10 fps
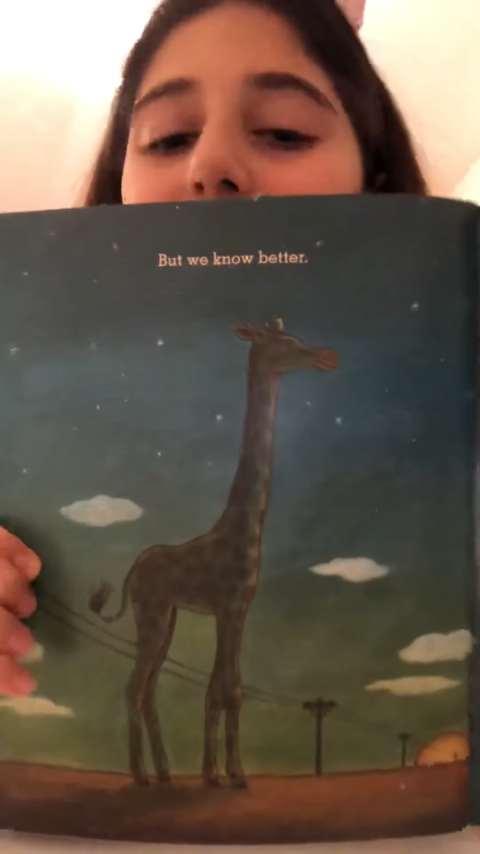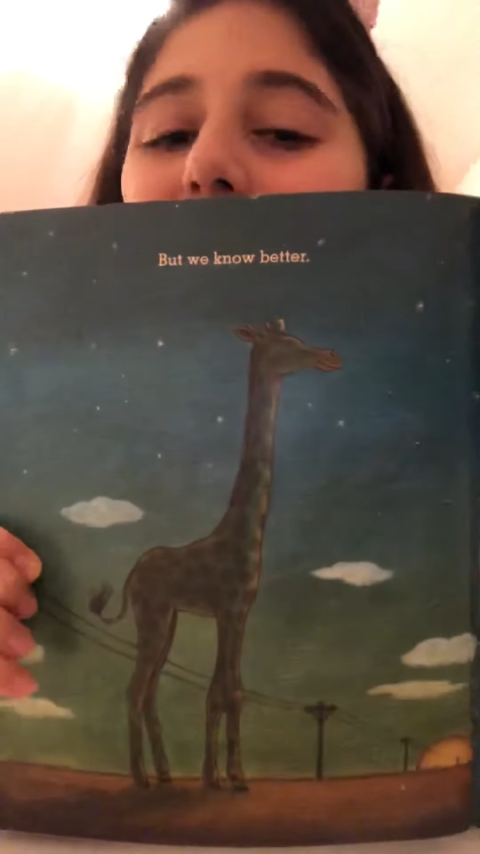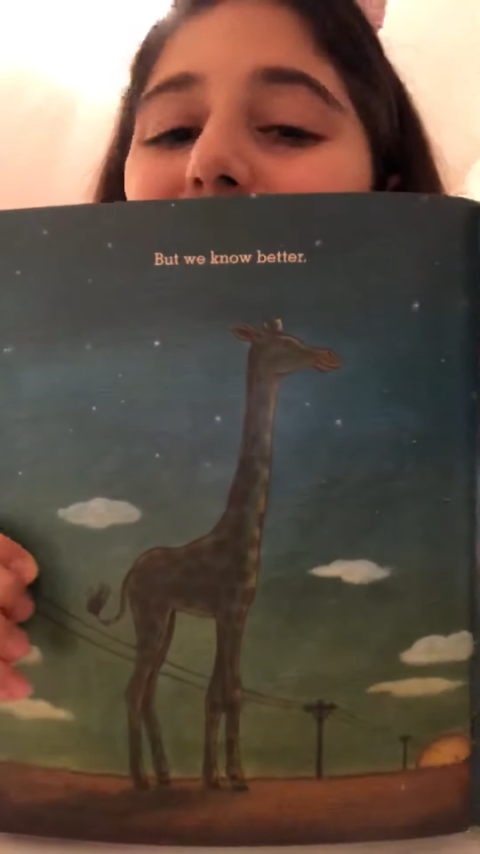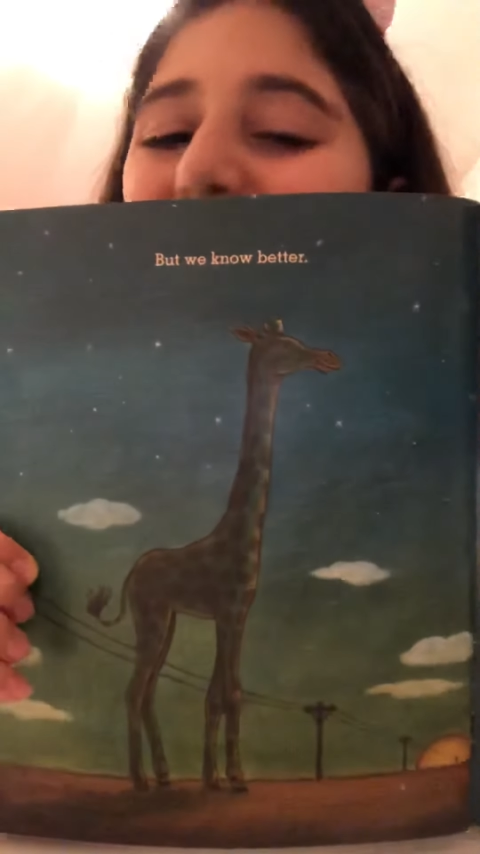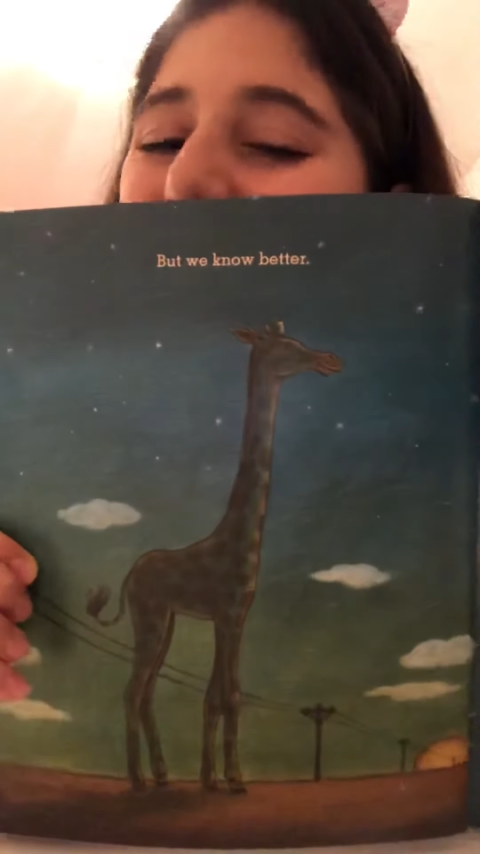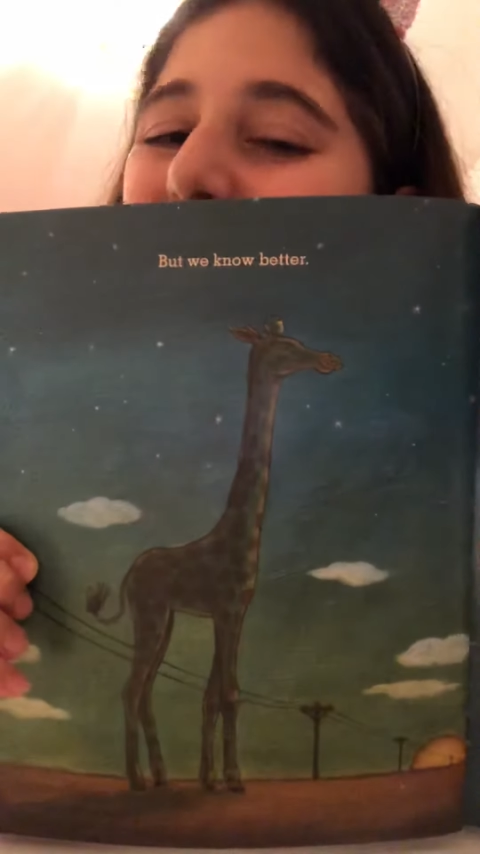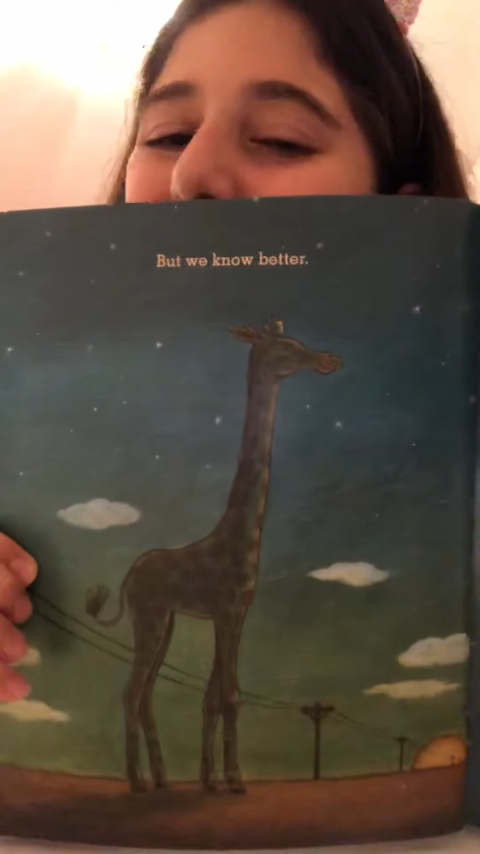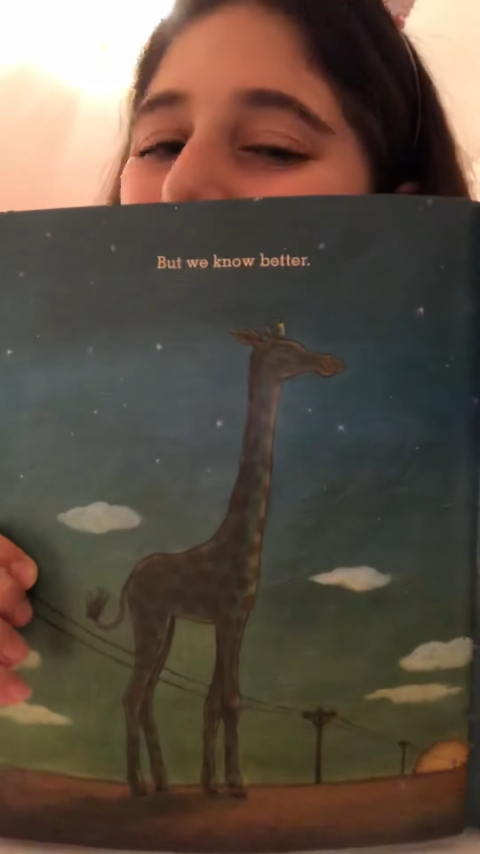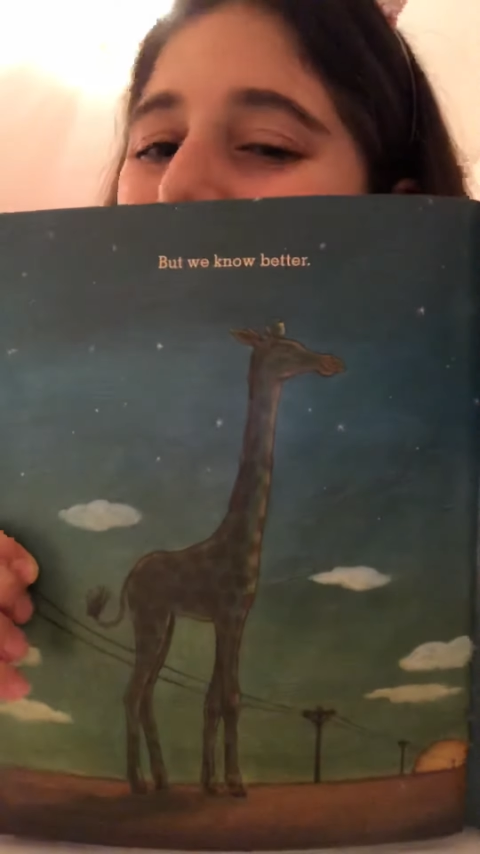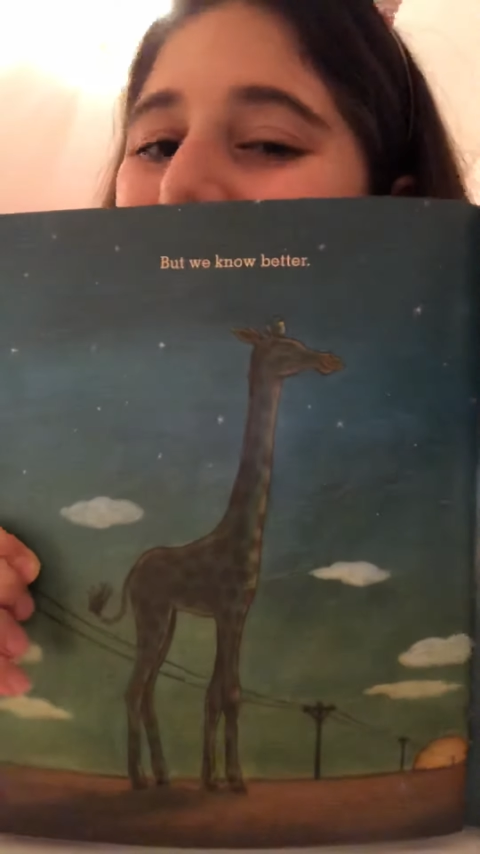feel
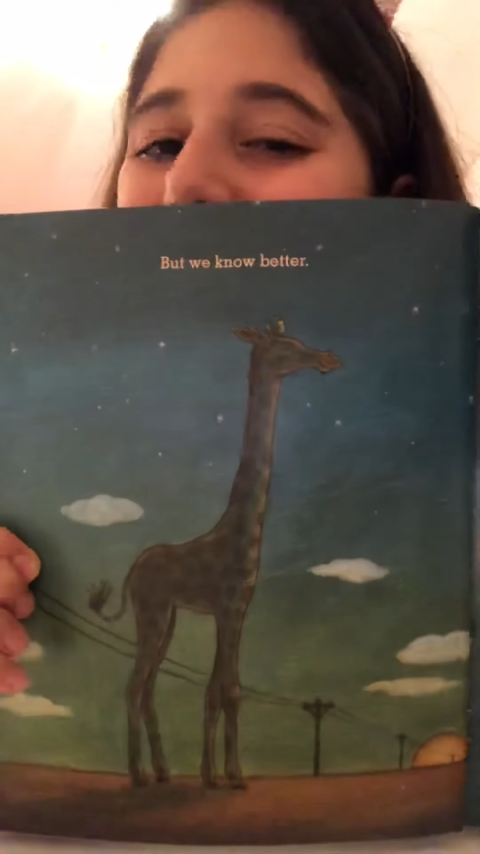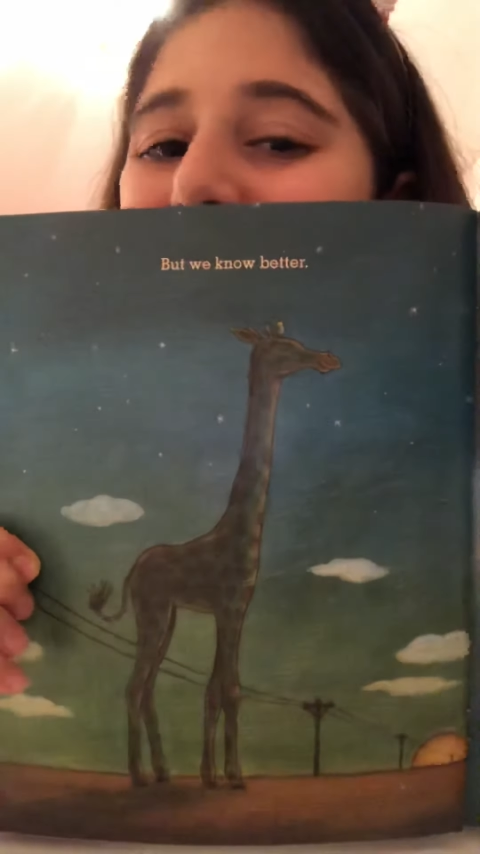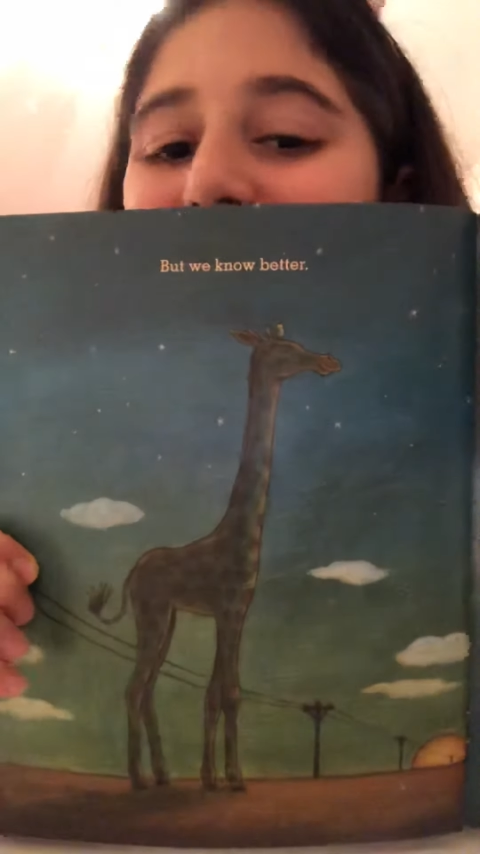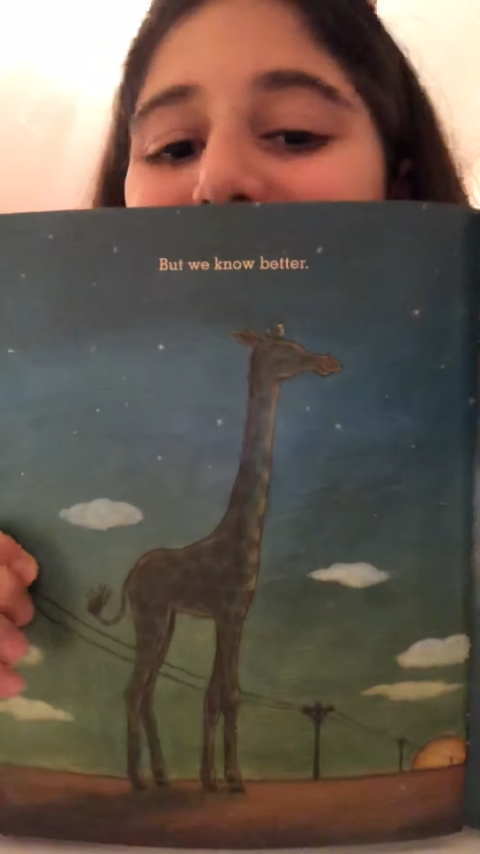better.